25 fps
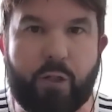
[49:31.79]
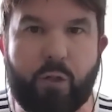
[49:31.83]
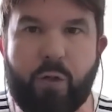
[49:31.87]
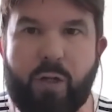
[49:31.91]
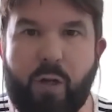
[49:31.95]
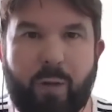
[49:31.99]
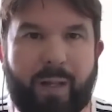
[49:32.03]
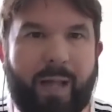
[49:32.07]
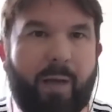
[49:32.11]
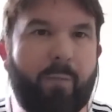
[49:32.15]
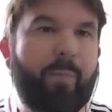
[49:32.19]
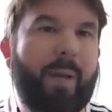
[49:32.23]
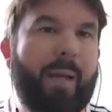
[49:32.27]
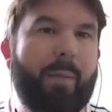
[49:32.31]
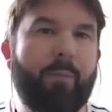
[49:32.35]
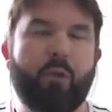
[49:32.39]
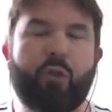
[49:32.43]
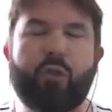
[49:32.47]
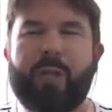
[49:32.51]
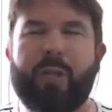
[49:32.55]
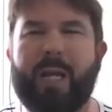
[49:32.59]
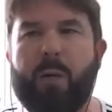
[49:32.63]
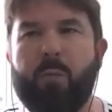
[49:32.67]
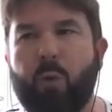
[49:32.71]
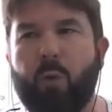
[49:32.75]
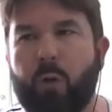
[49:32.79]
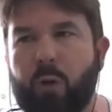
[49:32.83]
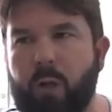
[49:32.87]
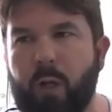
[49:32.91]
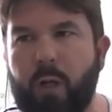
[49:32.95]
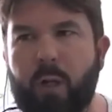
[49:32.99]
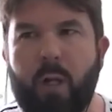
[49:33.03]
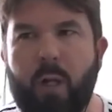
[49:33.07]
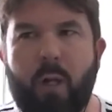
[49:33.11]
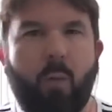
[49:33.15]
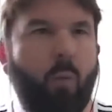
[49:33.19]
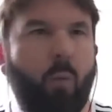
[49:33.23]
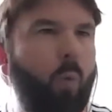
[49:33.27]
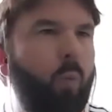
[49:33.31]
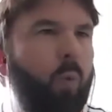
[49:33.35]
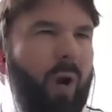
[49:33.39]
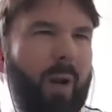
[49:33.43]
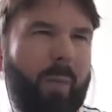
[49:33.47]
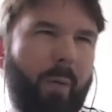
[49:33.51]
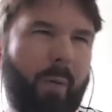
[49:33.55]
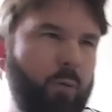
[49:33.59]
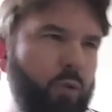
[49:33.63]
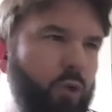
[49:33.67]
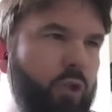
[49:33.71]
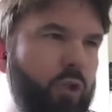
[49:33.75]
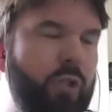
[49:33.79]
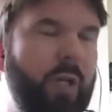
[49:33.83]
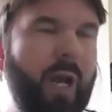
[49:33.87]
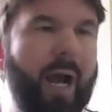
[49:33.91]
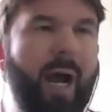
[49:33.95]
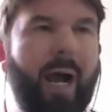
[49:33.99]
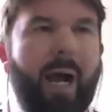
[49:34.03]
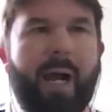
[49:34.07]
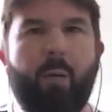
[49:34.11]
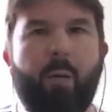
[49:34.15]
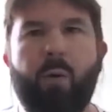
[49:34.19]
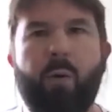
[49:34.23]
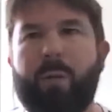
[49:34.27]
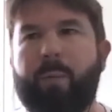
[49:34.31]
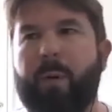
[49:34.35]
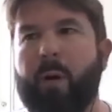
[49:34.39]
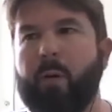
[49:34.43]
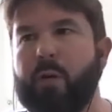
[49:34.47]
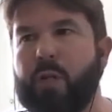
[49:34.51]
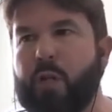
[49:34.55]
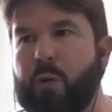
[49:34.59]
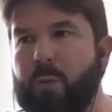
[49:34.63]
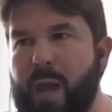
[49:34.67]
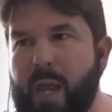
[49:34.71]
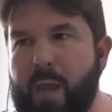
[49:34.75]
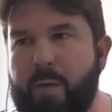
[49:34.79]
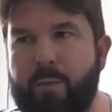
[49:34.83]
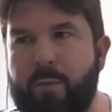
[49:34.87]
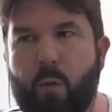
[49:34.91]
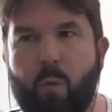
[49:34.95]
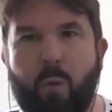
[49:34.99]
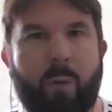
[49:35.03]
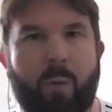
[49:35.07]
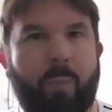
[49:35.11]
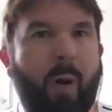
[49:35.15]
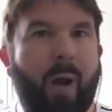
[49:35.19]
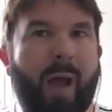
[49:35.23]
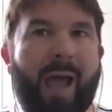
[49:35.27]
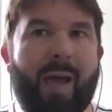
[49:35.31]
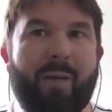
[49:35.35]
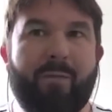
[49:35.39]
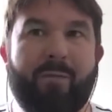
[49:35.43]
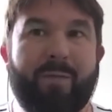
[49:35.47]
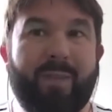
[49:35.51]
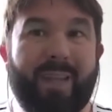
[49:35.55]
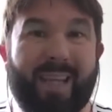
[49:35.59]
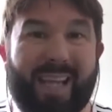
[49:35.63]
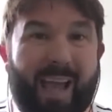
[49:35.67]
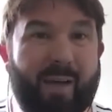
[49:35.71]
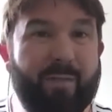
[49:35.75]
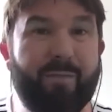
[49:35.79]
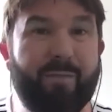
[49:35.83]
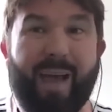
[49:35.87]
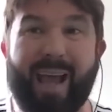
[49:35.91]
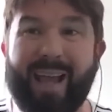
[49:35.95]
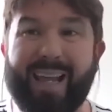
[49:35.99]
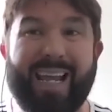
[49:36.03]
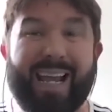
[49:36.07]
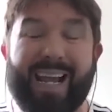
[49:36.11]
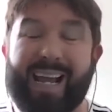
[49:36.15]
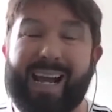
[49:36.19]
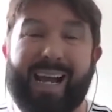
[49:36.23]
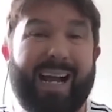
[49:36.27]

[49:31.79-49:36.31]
So you'll have people say, well, what about Sky? What about UEFA? What about the FA?